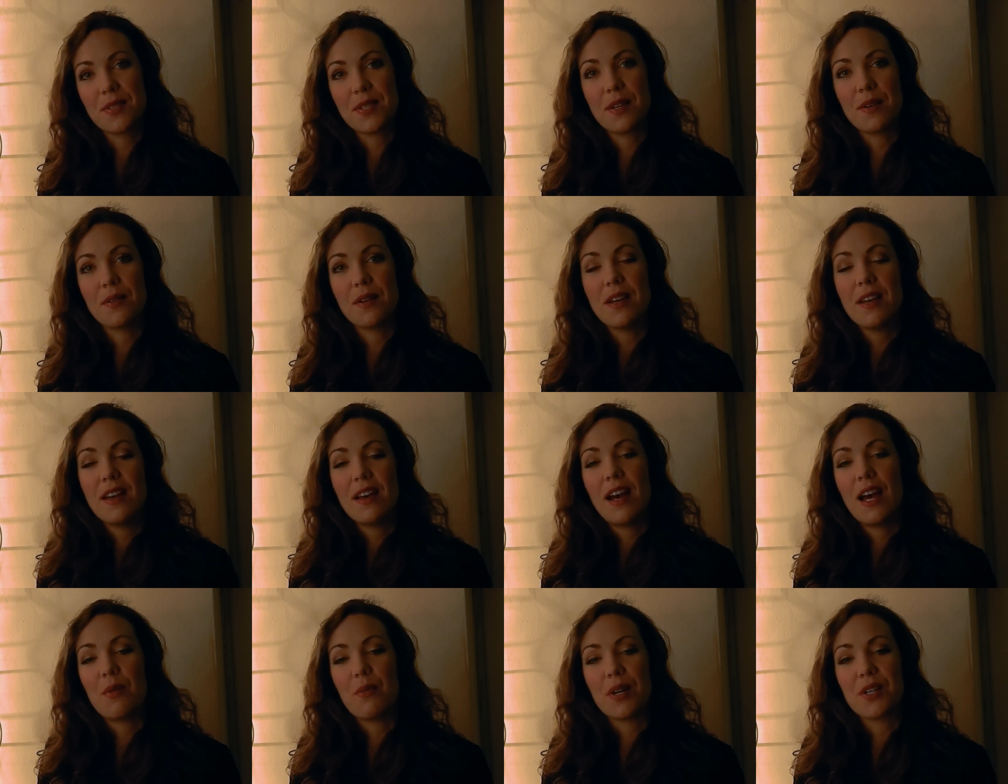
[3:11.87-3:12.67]
So
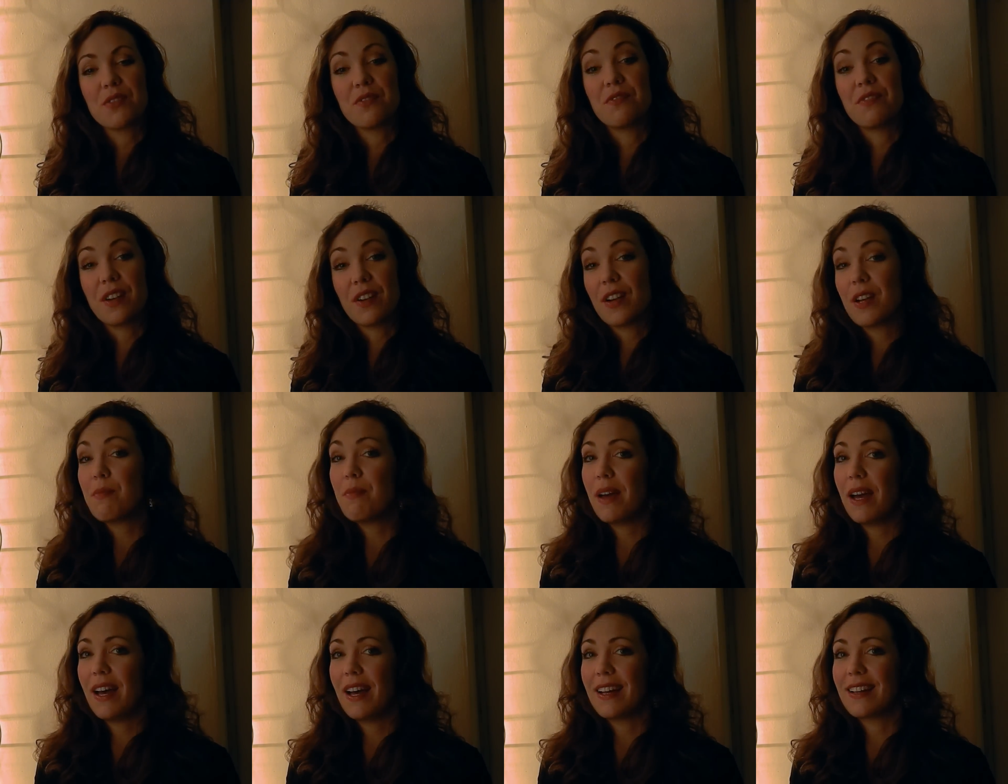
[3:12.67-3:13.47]
I watch very
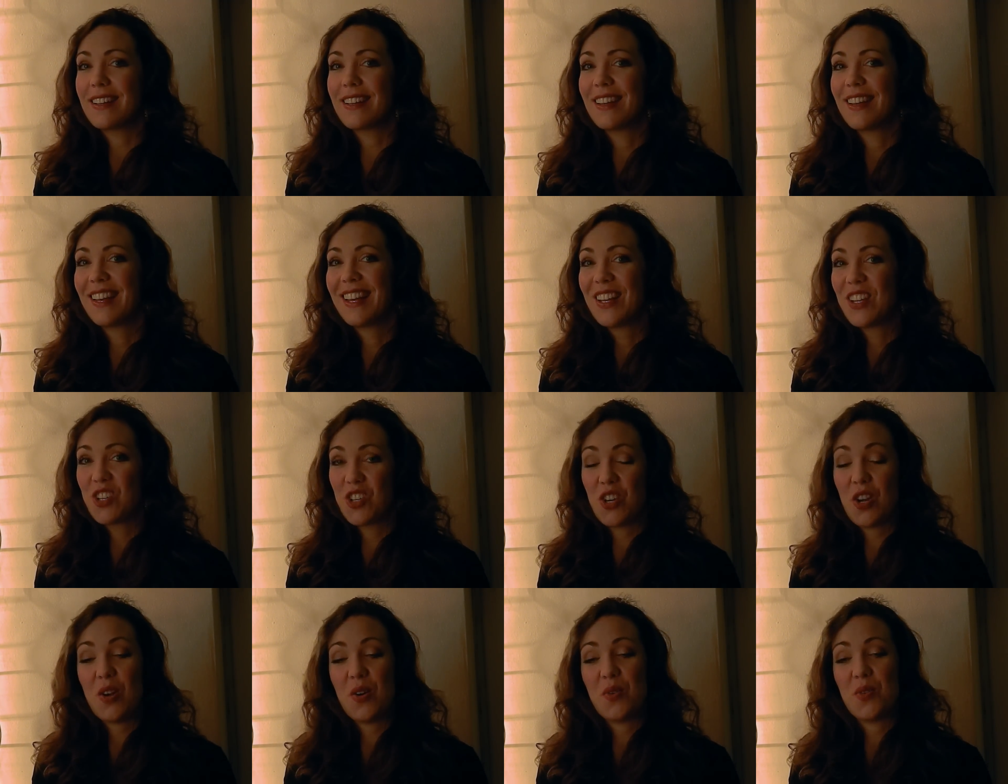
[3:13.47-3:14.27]
bad
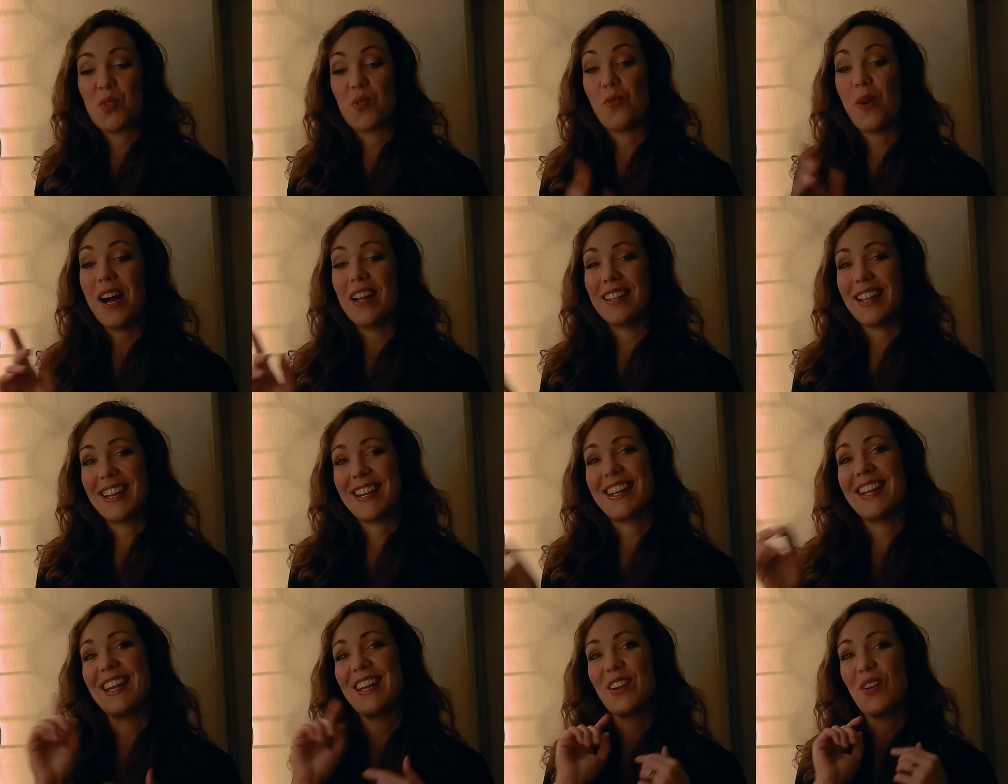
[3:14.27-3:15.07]
shows while
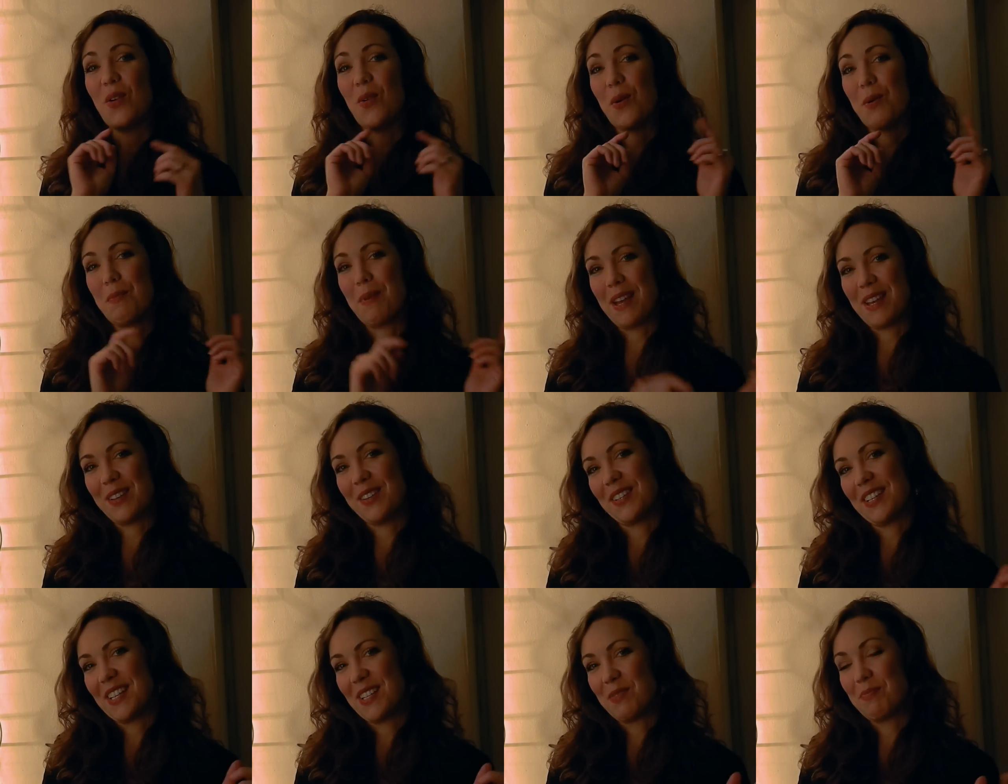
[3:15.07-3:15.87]
I knit or bake
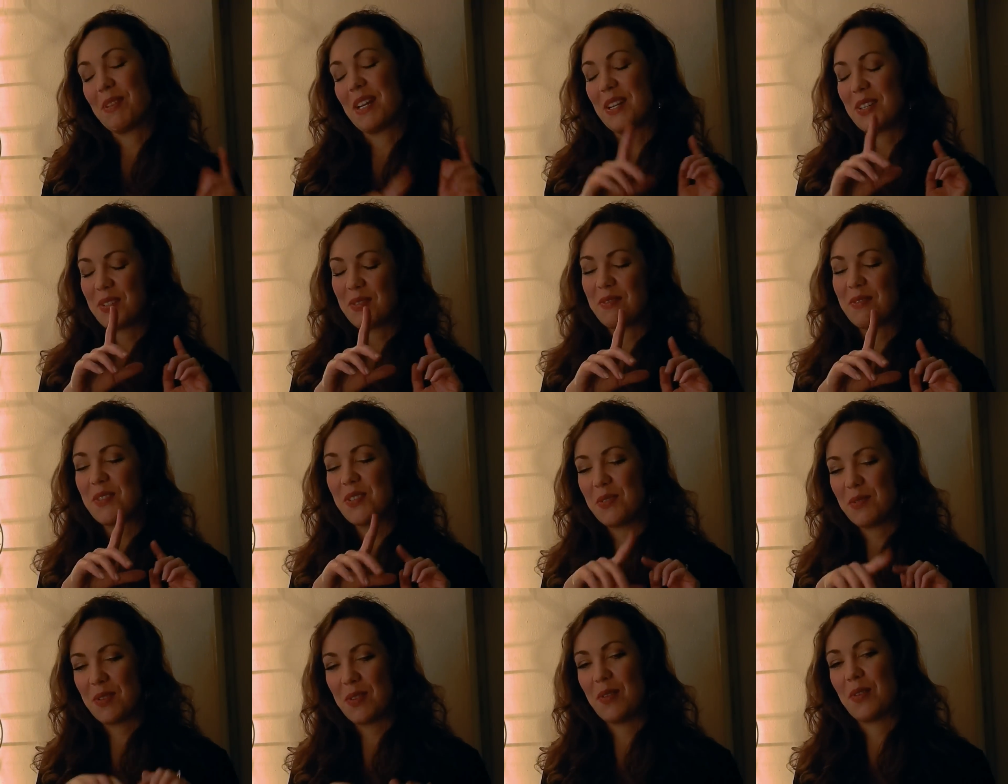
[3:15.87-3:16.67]
cookies, but I don't
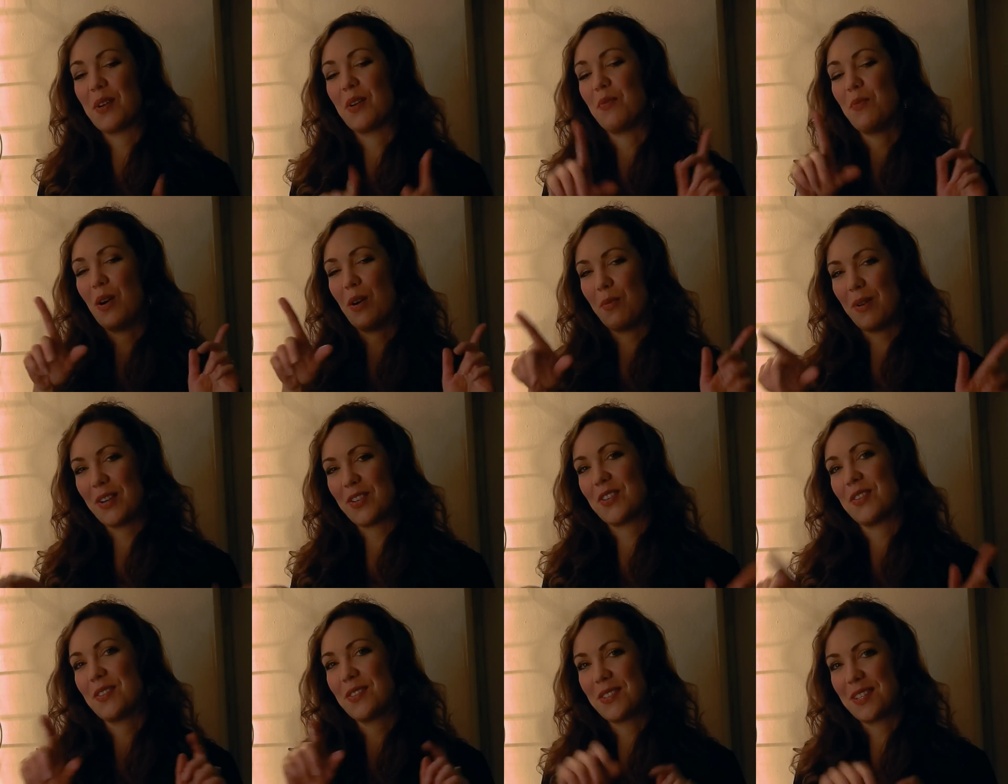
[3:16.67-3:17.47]
do yoga while
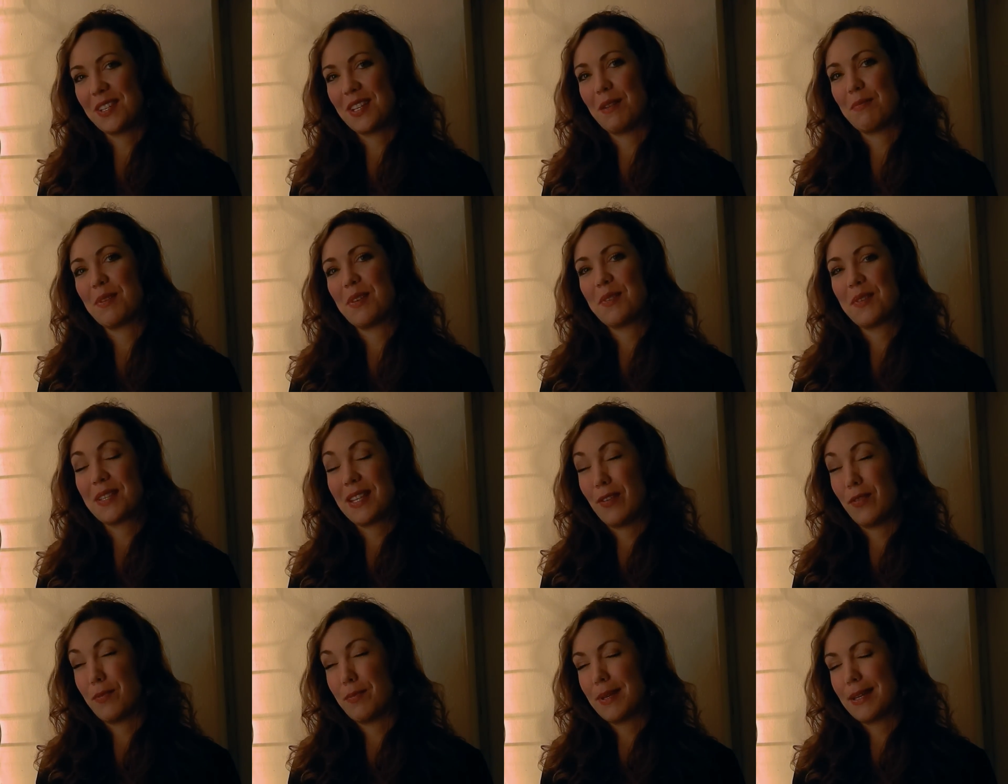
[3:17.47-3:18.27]
watching the CW because
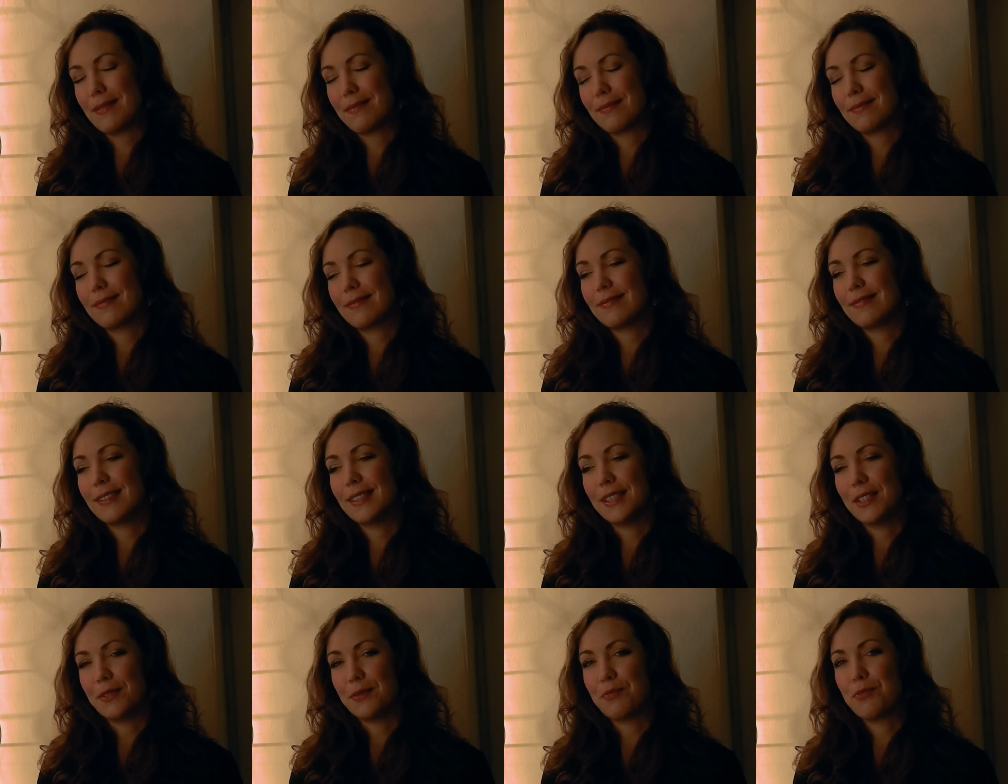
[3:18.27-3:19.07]
that would be
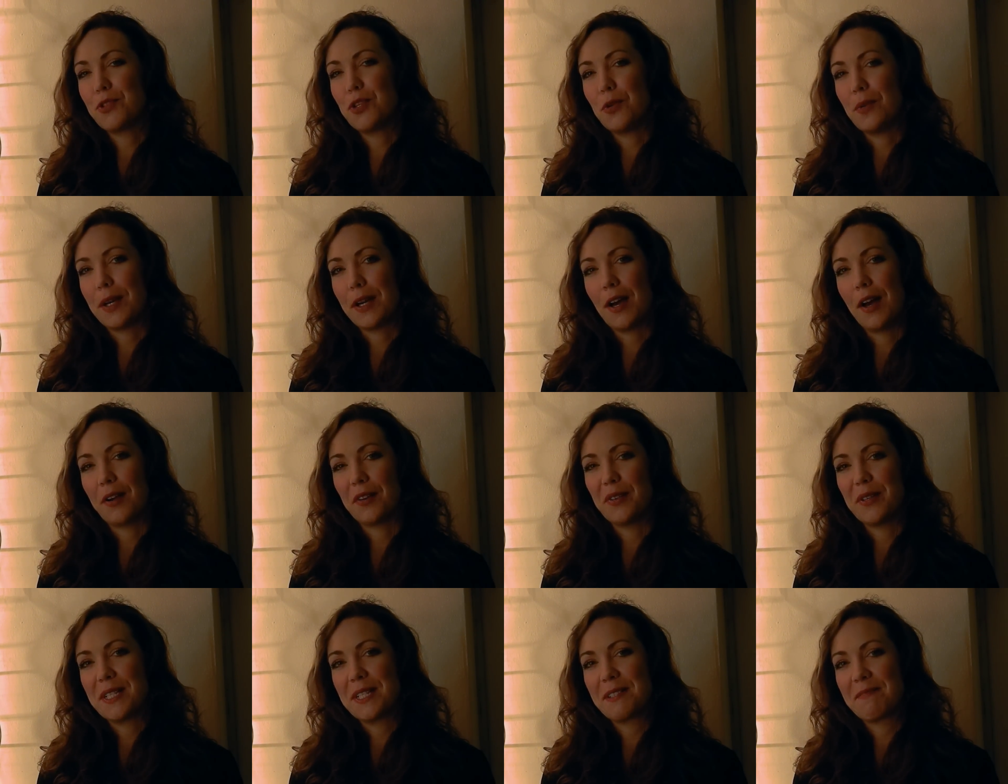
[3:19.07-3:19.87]
a little too
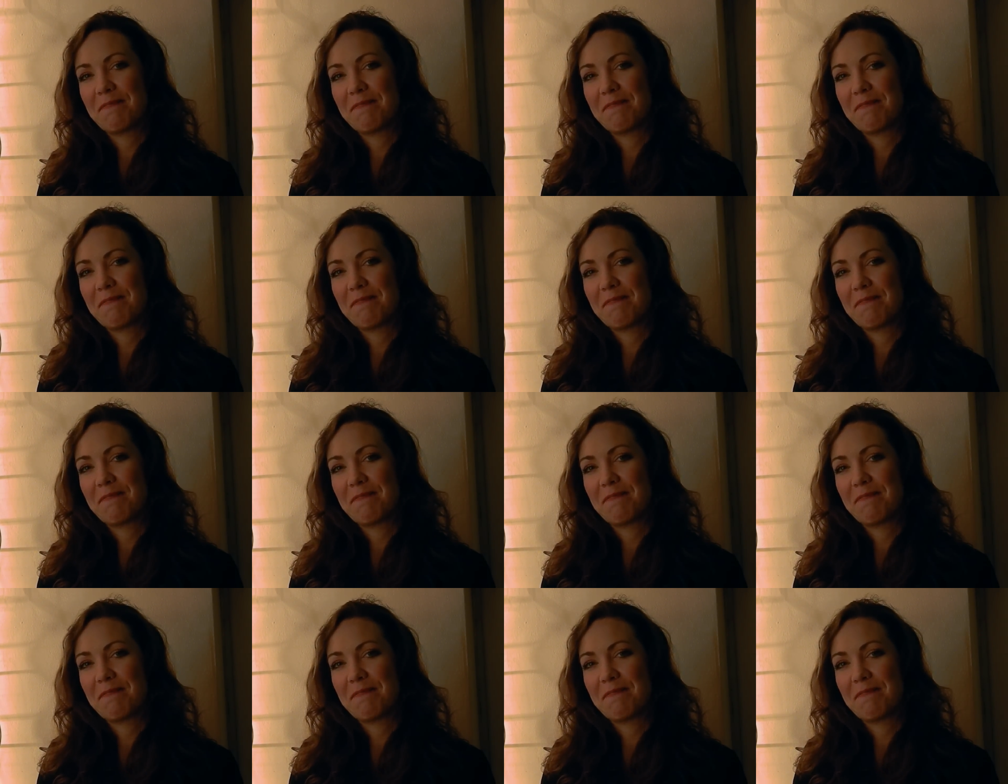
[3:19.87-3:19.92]
incongruous.